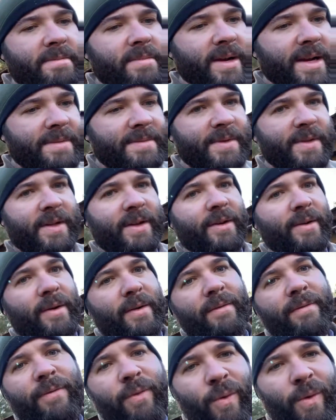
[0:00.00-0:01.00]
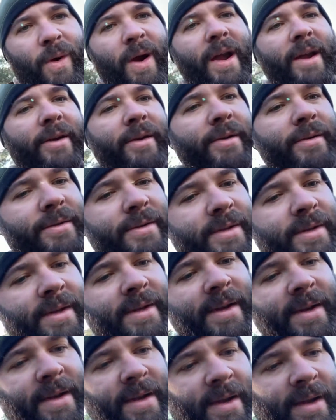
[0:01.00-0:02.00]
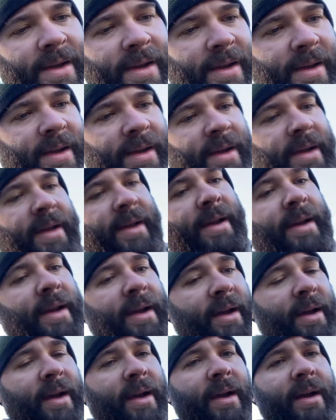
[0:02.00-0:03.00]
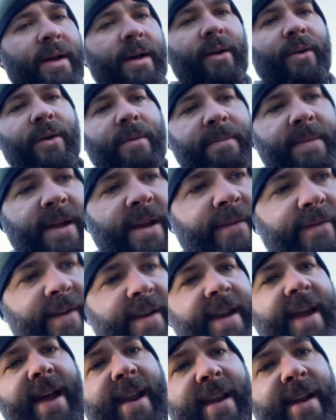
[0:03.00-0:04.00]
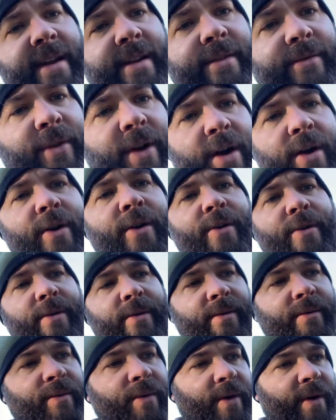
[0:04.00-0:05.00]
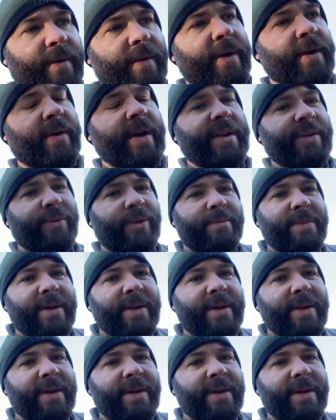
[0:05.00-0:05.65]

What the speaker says: But I'm still on 4 acres on a bit of a dead-end road where we don't have to worry about